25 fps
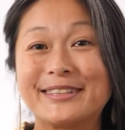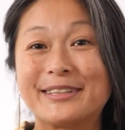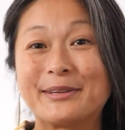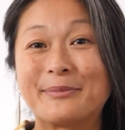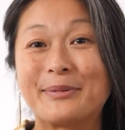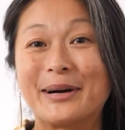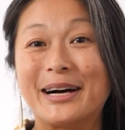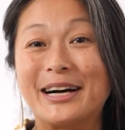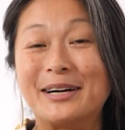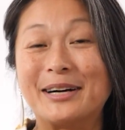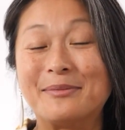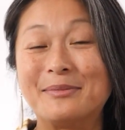
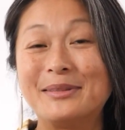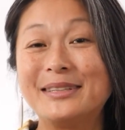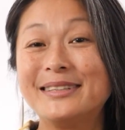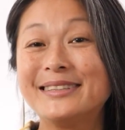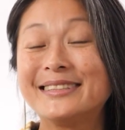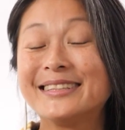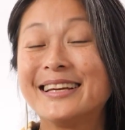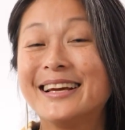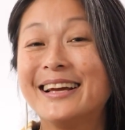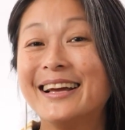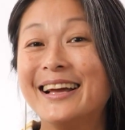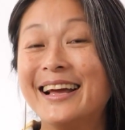
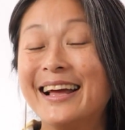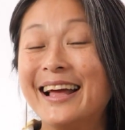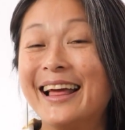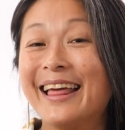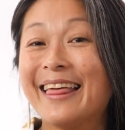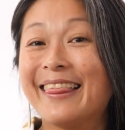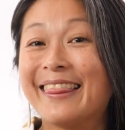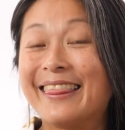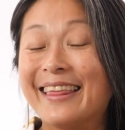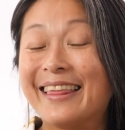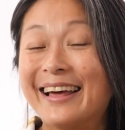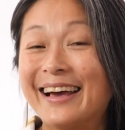department,
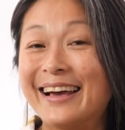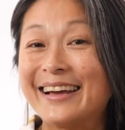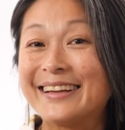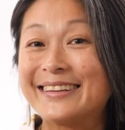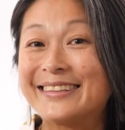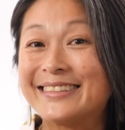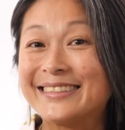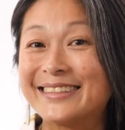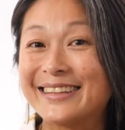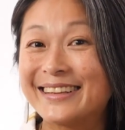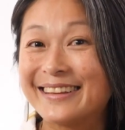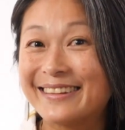
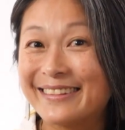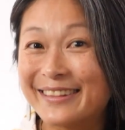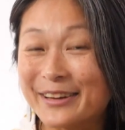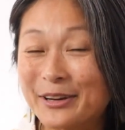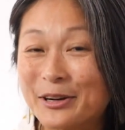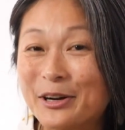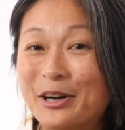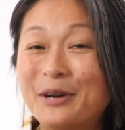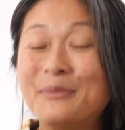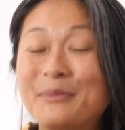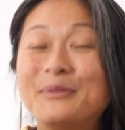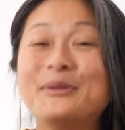that the
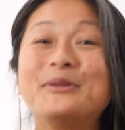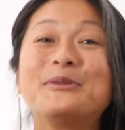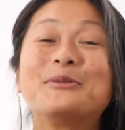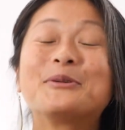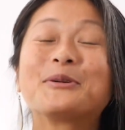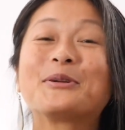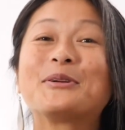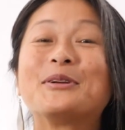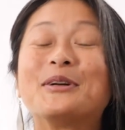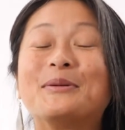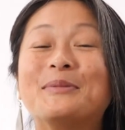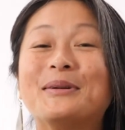common
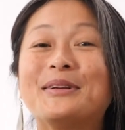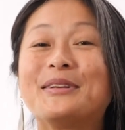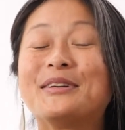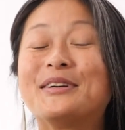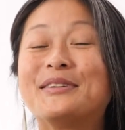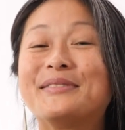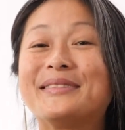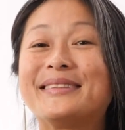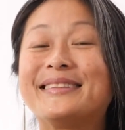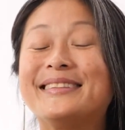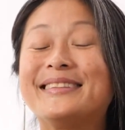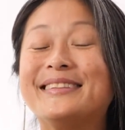autonomic
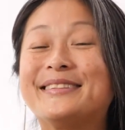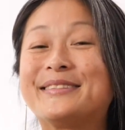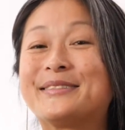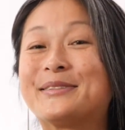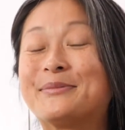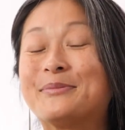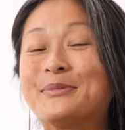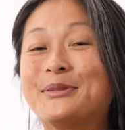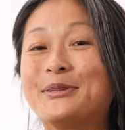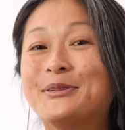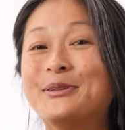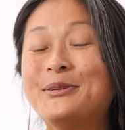nervous
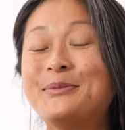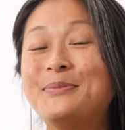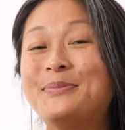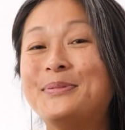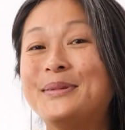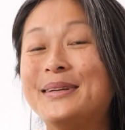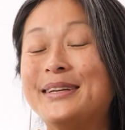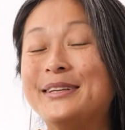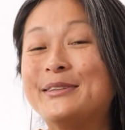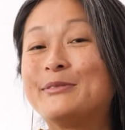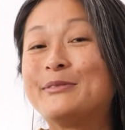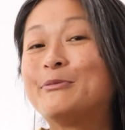system loop
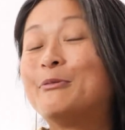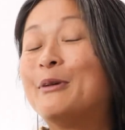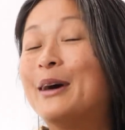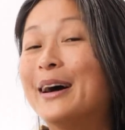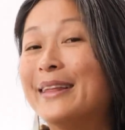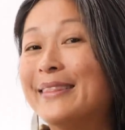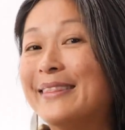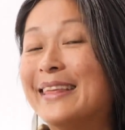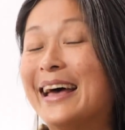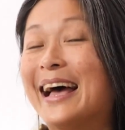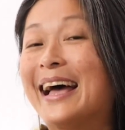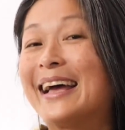is
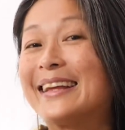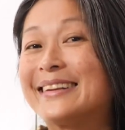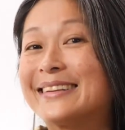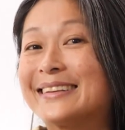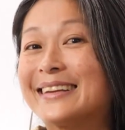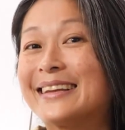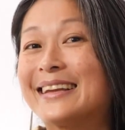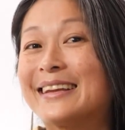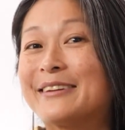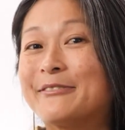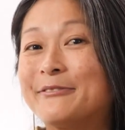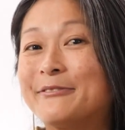one that
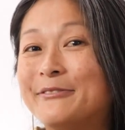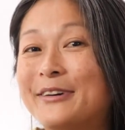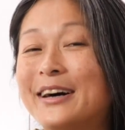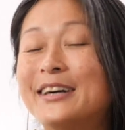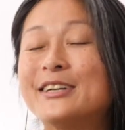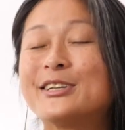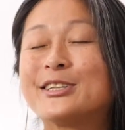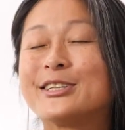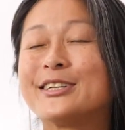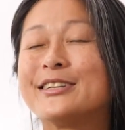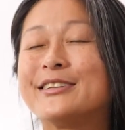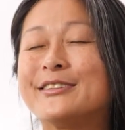
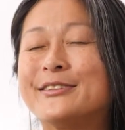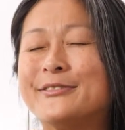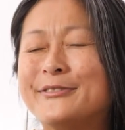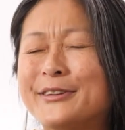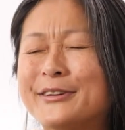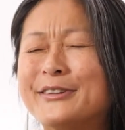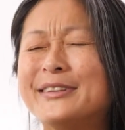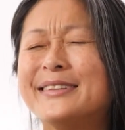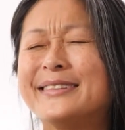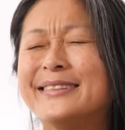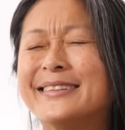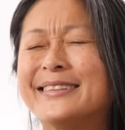functions
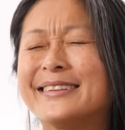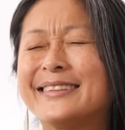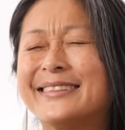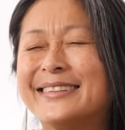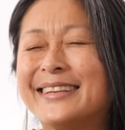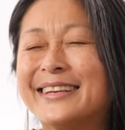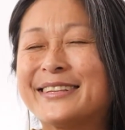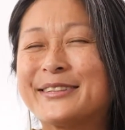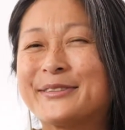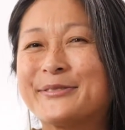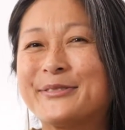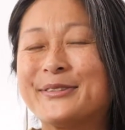very
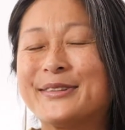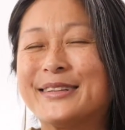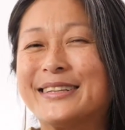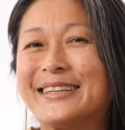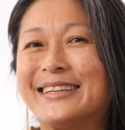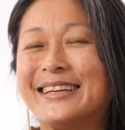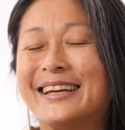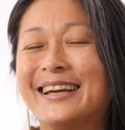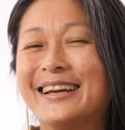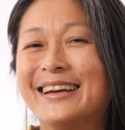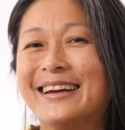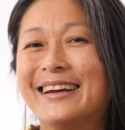
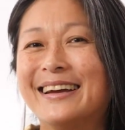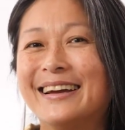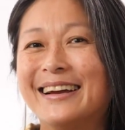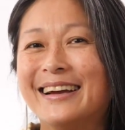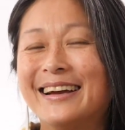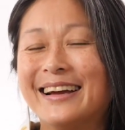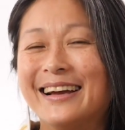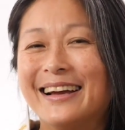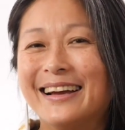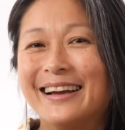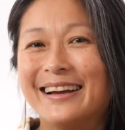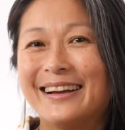successfully
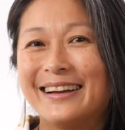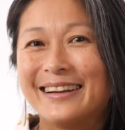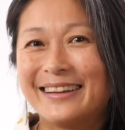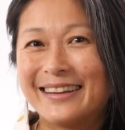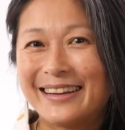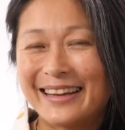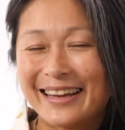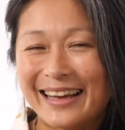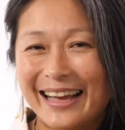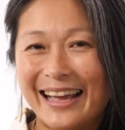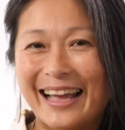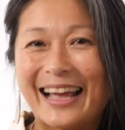
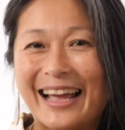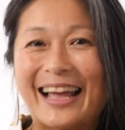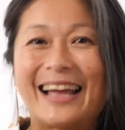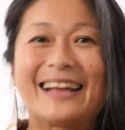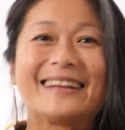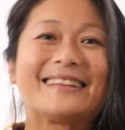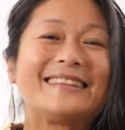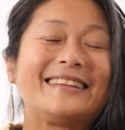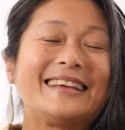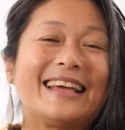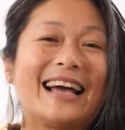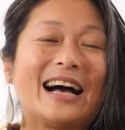
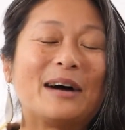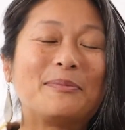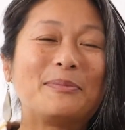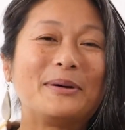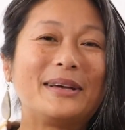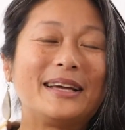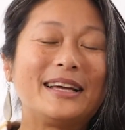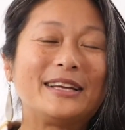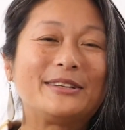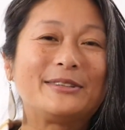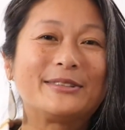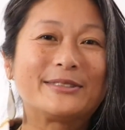at the
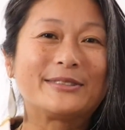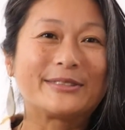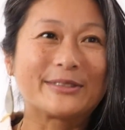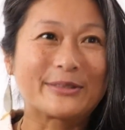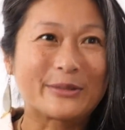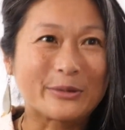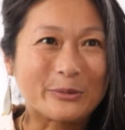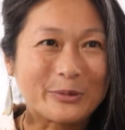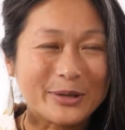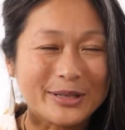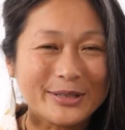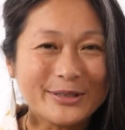upper edges of
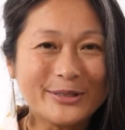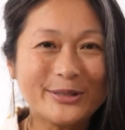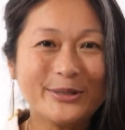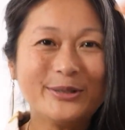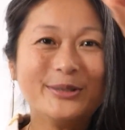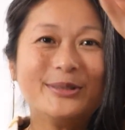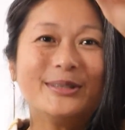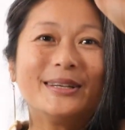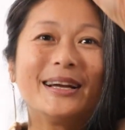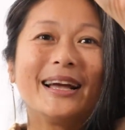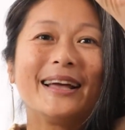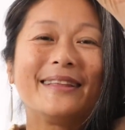the
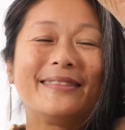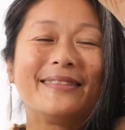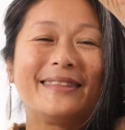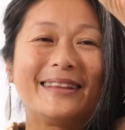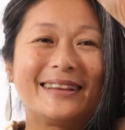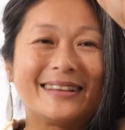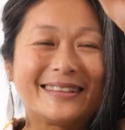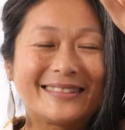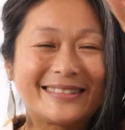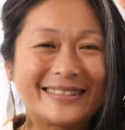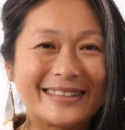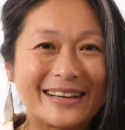window, and
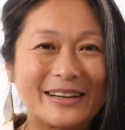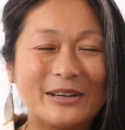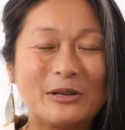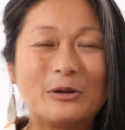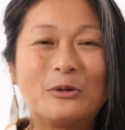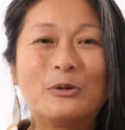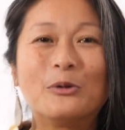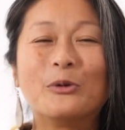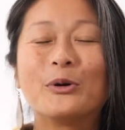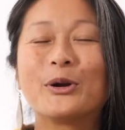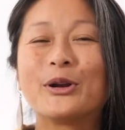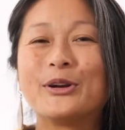there's the
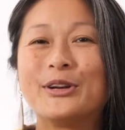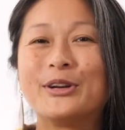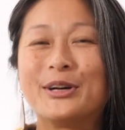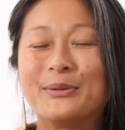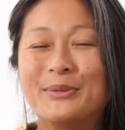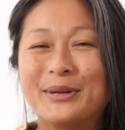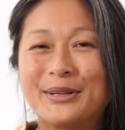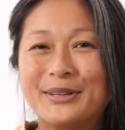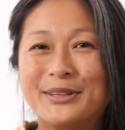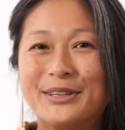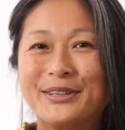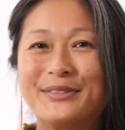
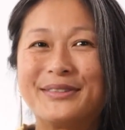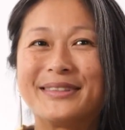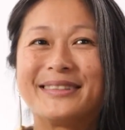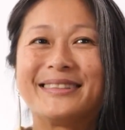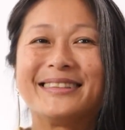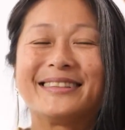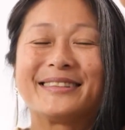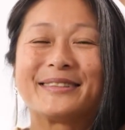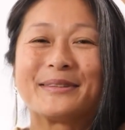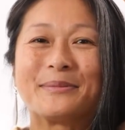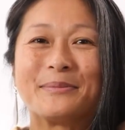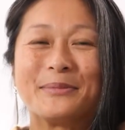autonomic nervous
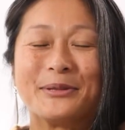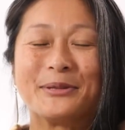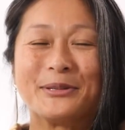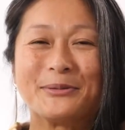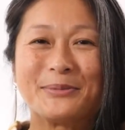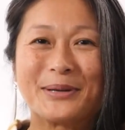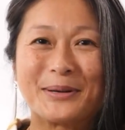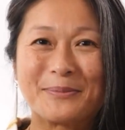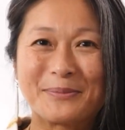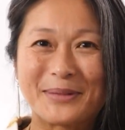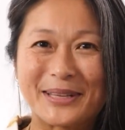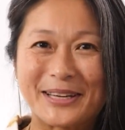system
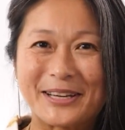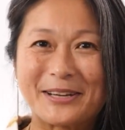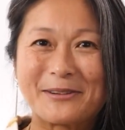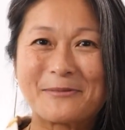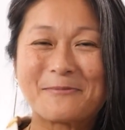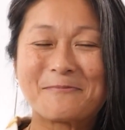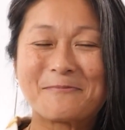loop up there.